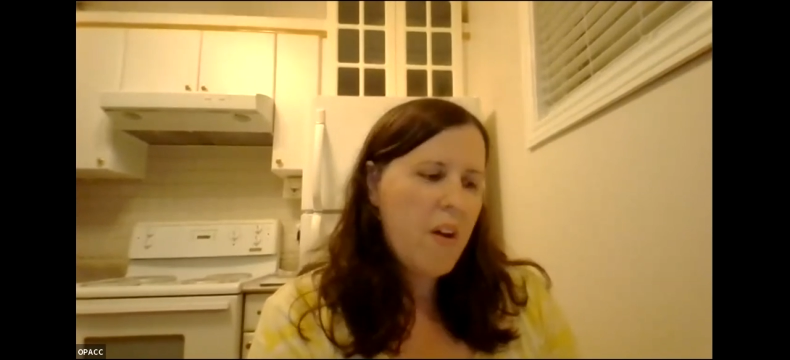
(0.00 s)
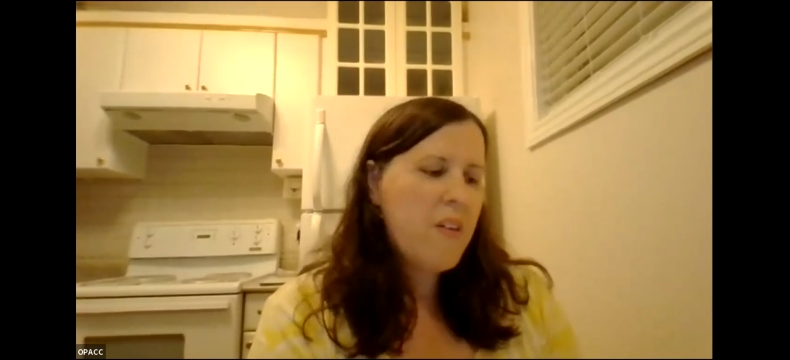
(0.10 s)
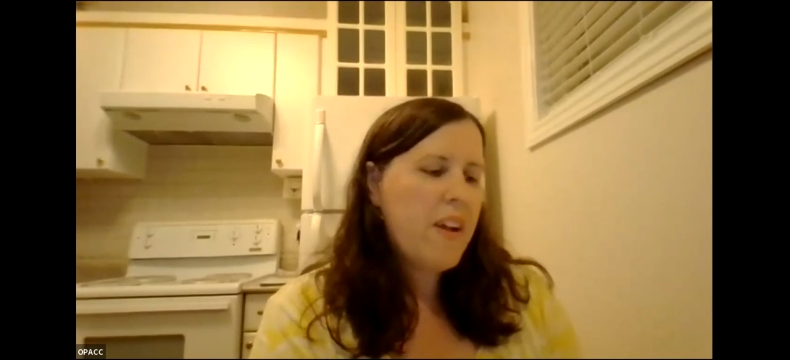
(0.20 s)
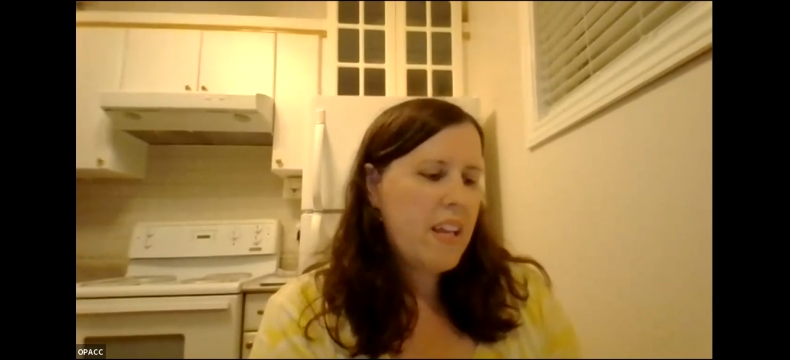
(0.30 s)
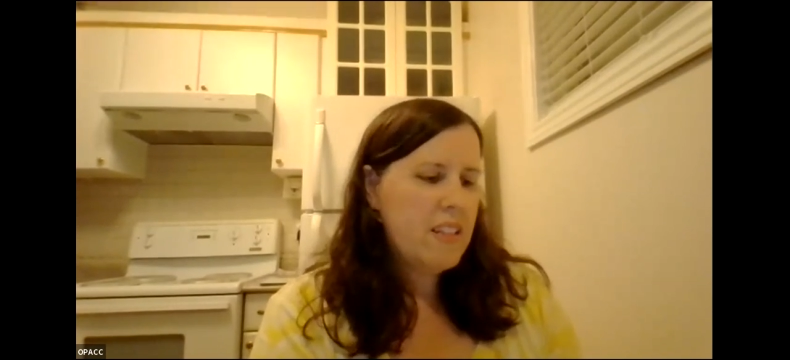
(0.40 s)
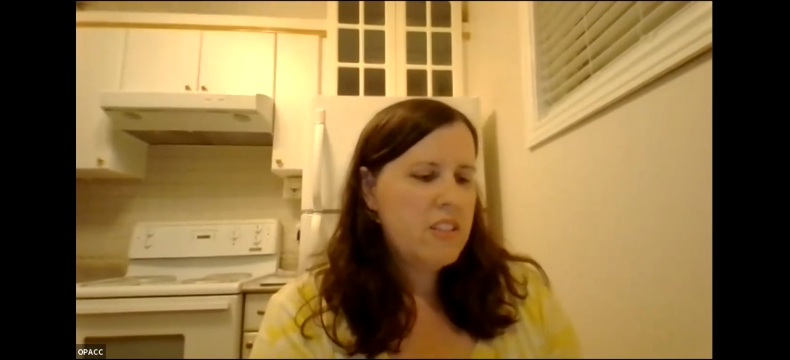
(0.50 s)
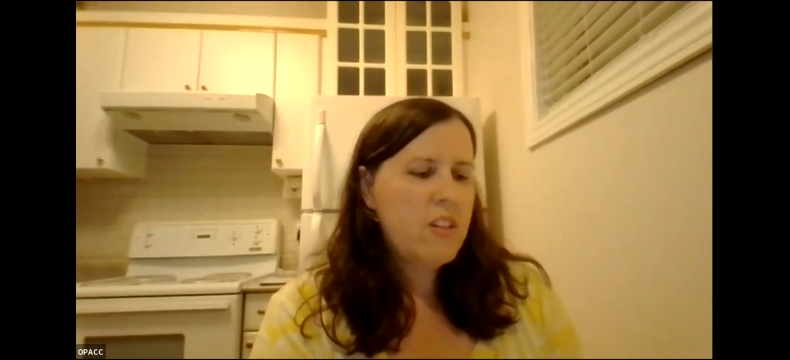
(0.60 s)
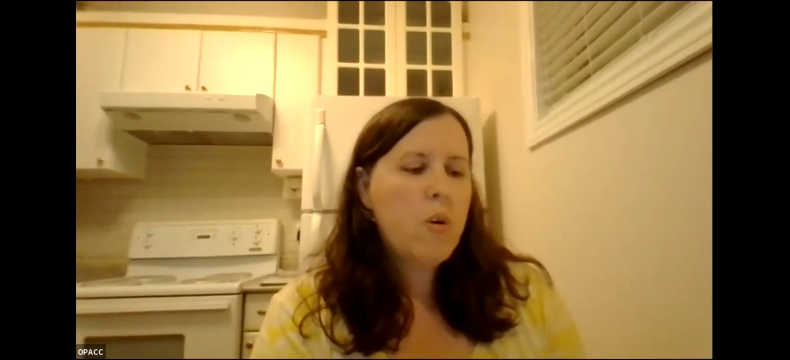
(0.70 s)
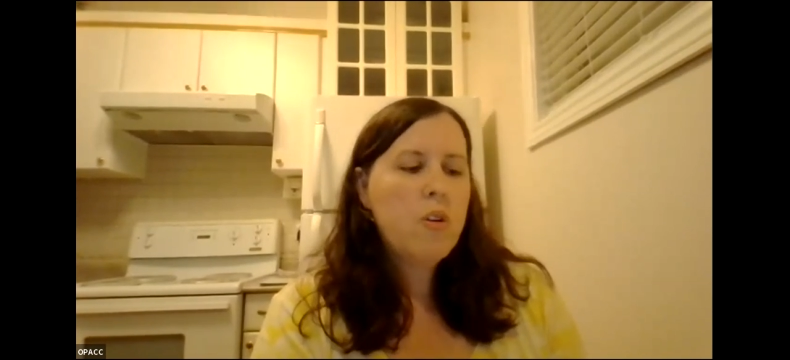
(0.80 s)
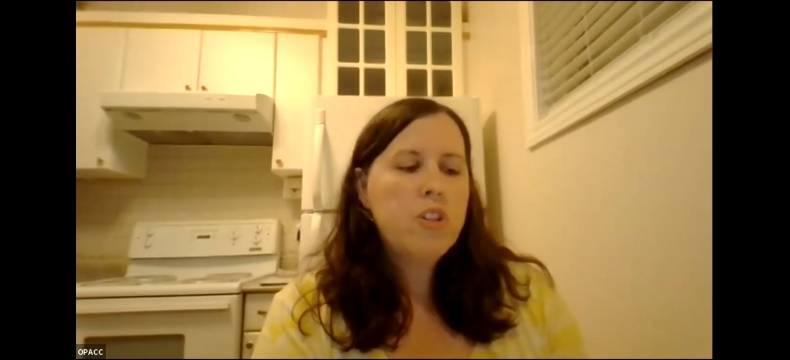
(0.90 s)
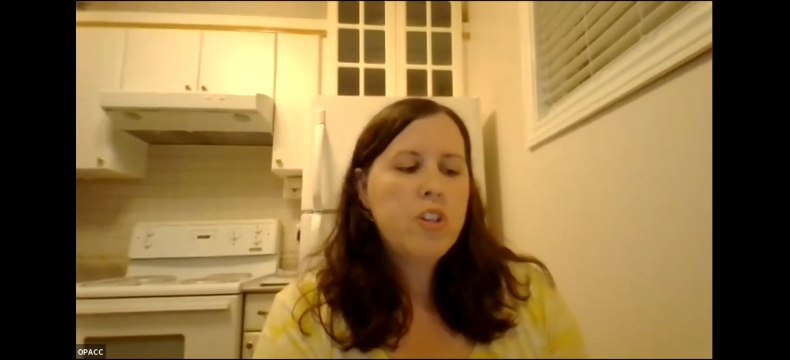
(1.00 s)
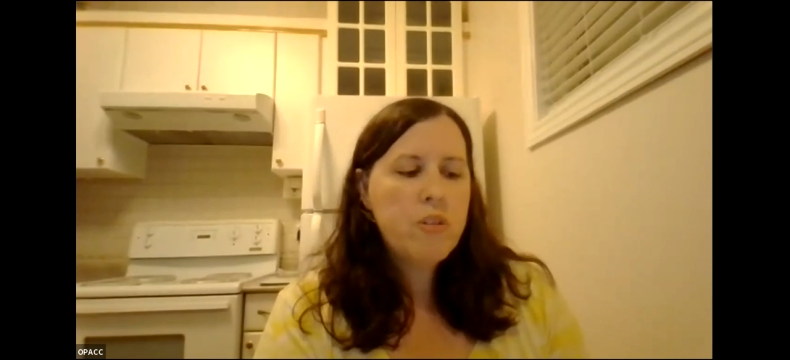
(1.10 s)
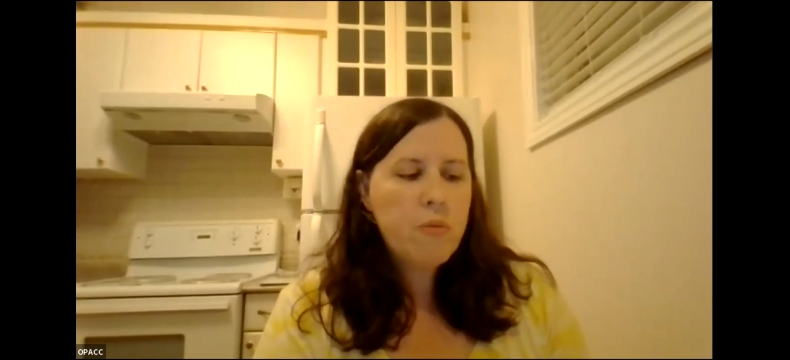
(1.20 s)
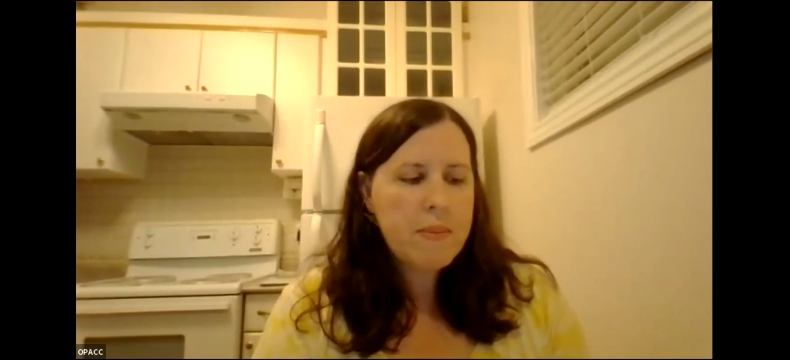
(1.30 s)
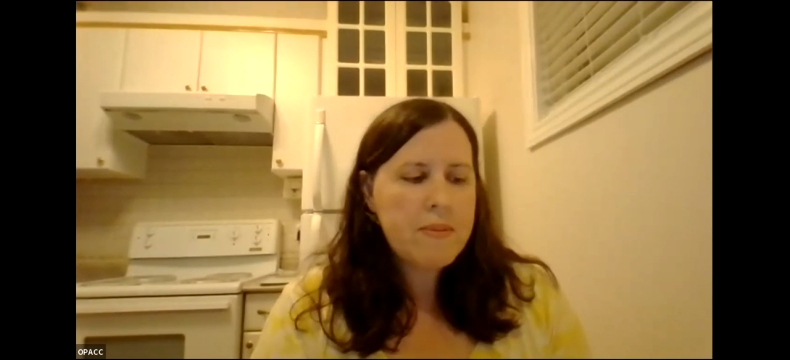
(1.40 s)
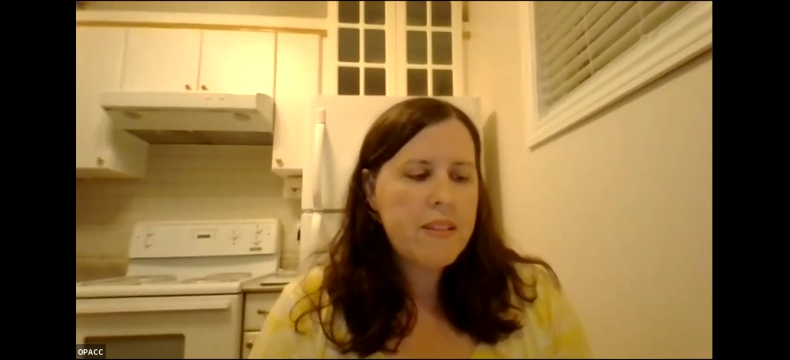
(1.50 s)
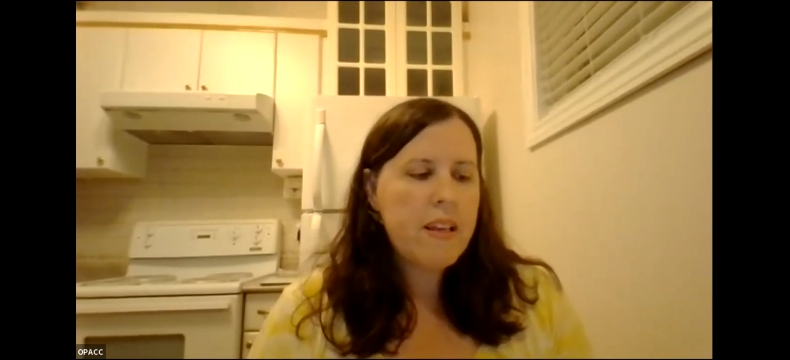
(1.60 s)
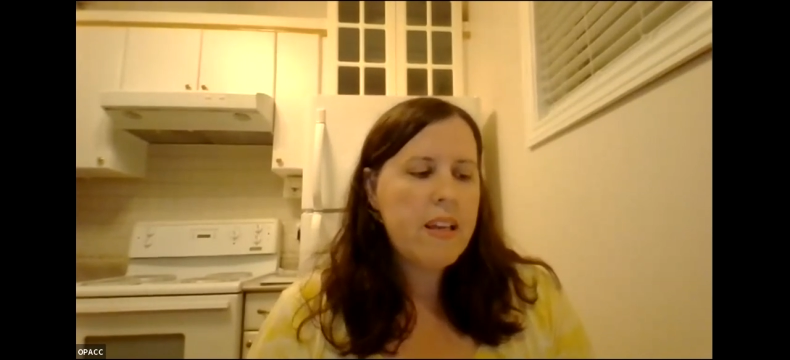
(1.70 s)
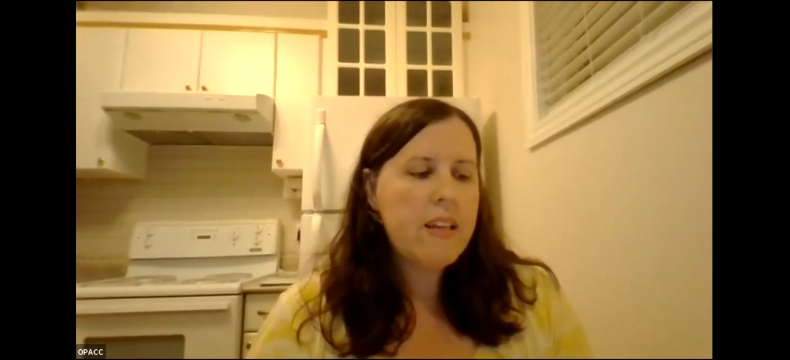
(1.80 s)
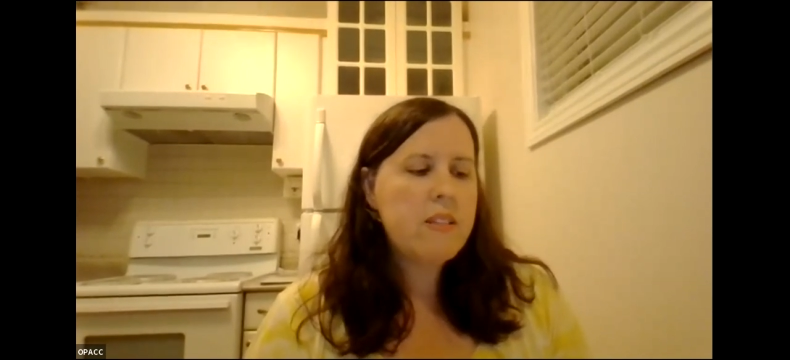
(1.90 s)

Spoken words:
All right. So your website